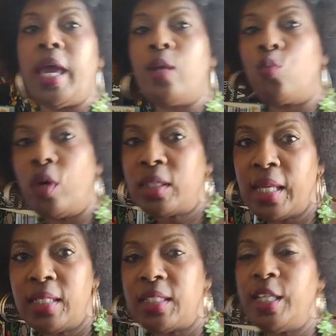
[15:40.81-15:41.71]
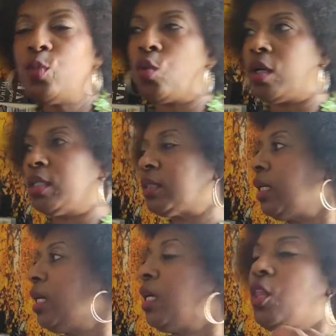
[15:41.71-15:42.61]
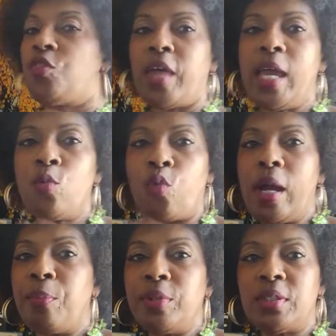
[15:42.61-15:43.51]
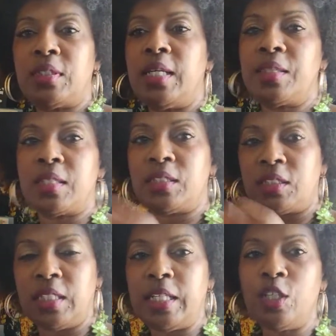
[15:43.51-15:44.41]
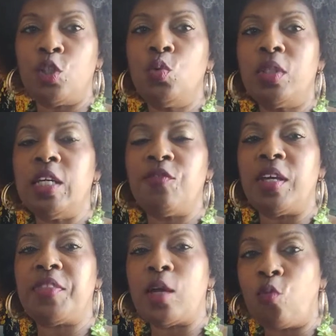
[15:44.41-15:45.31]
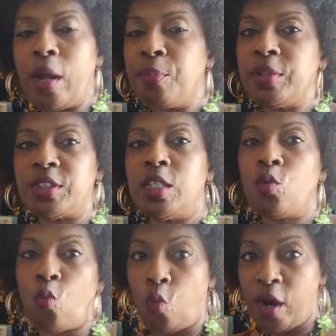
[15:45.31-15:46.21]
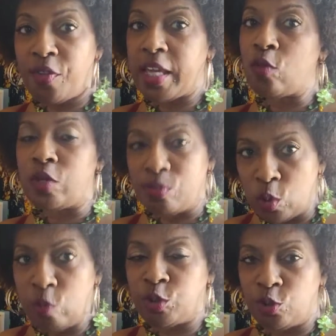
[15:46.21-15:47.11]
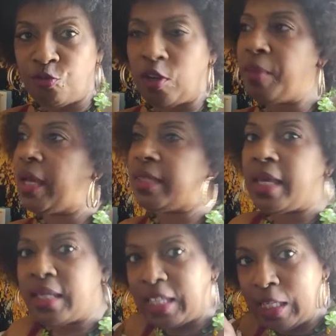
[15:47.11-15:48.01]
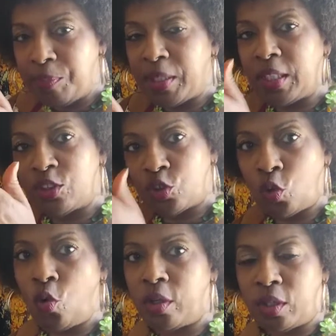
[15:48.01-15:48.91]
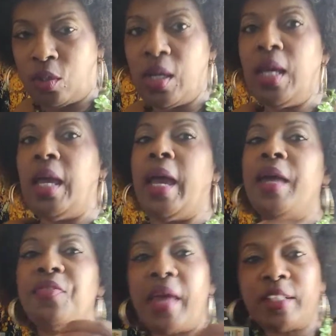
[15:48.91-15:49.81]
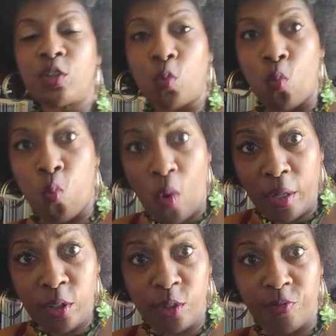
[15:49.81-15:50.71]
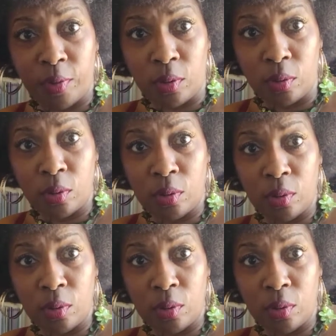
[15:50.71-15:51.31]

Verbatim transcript: and what they did was they represent the city you live in. They represent where they removed you from, and they keep it historical. And that's wonderful